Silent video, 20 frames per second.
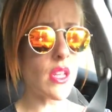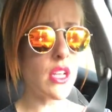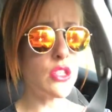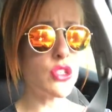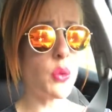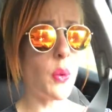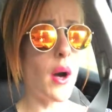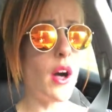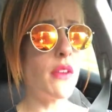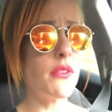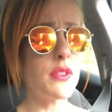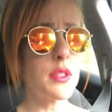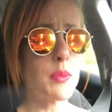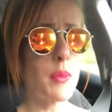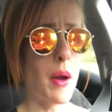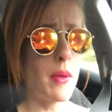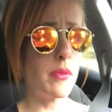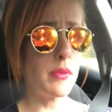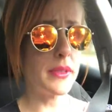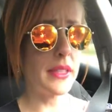12 was
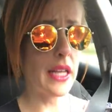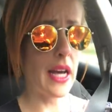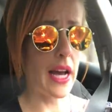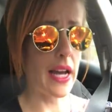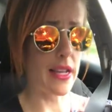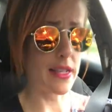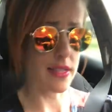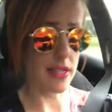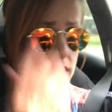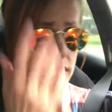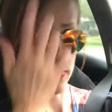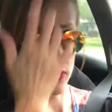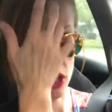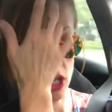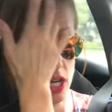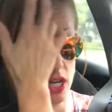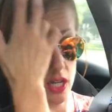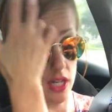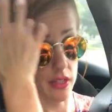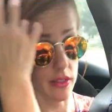probably the highest I'd ever
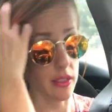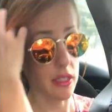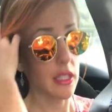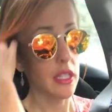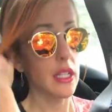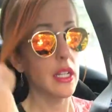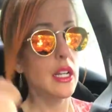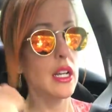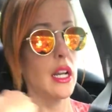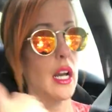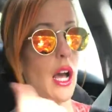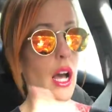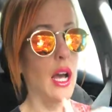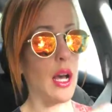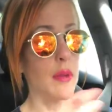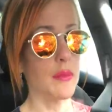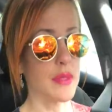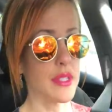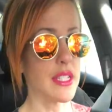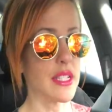gone
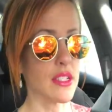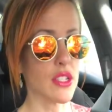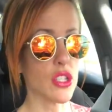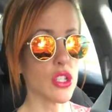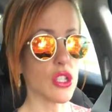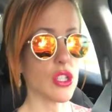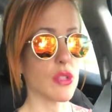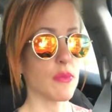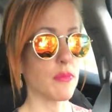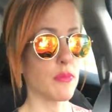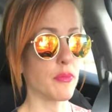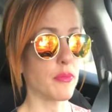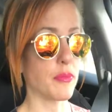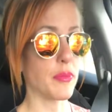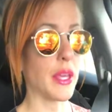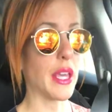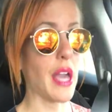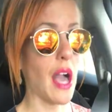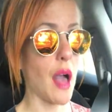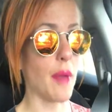since
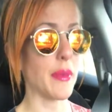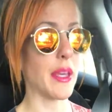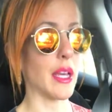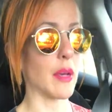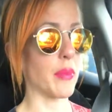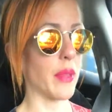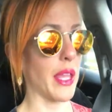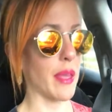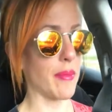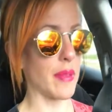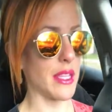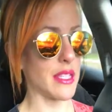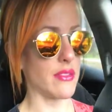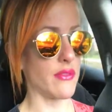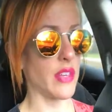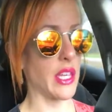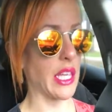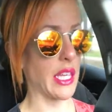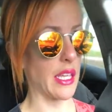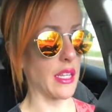becoming a plant-based
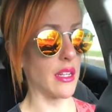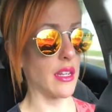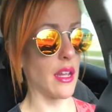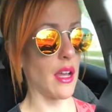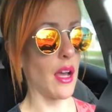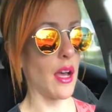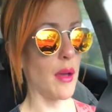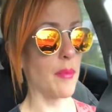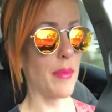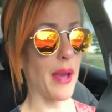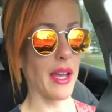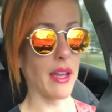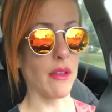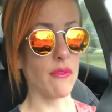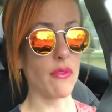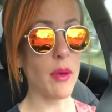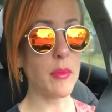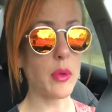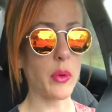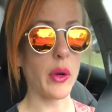vegan back in
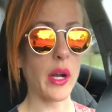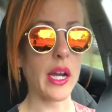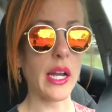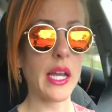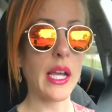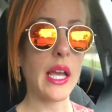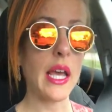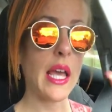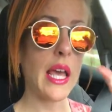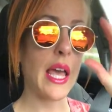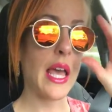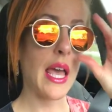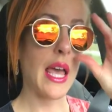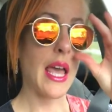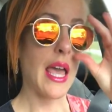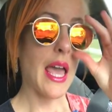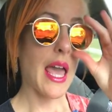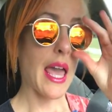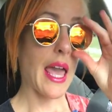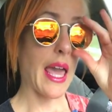February.
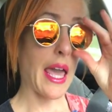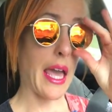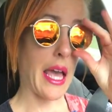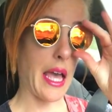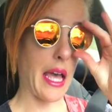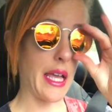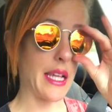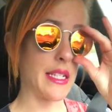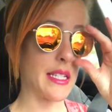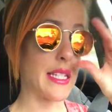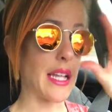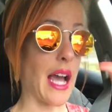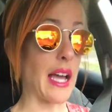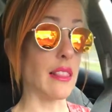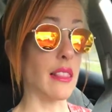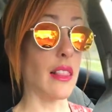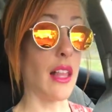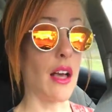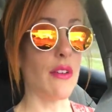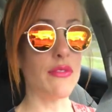And I
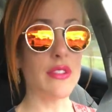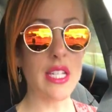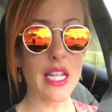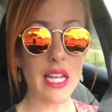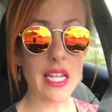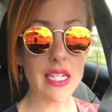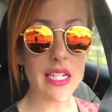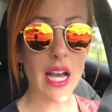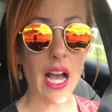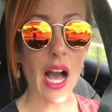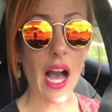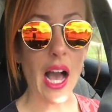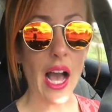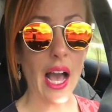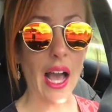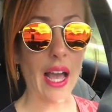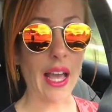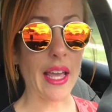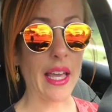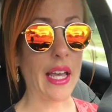loved it.
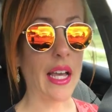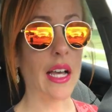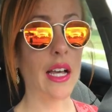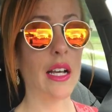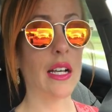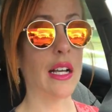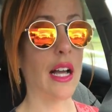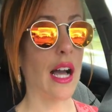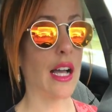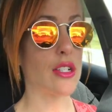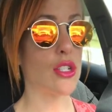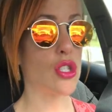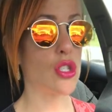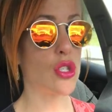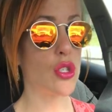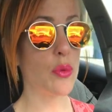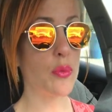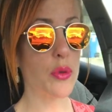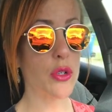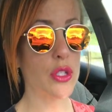I got
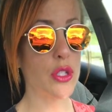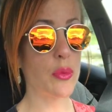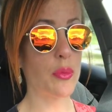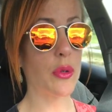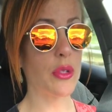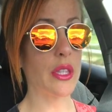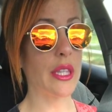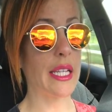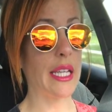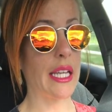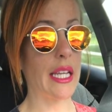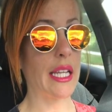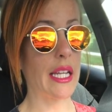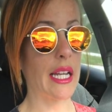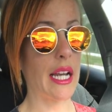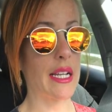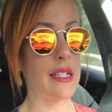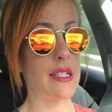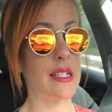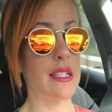super, super lean.
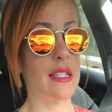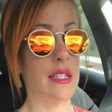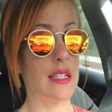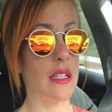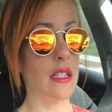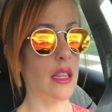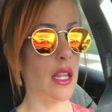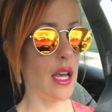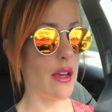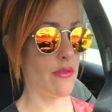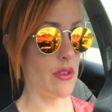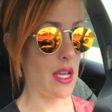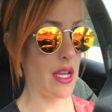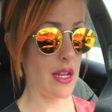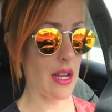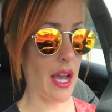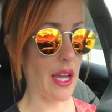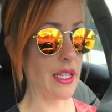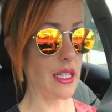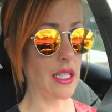I still love it.
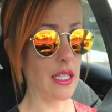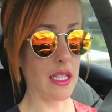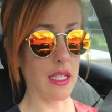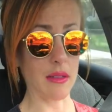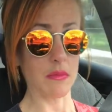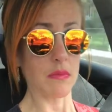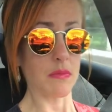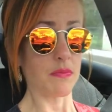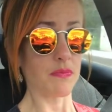I eat,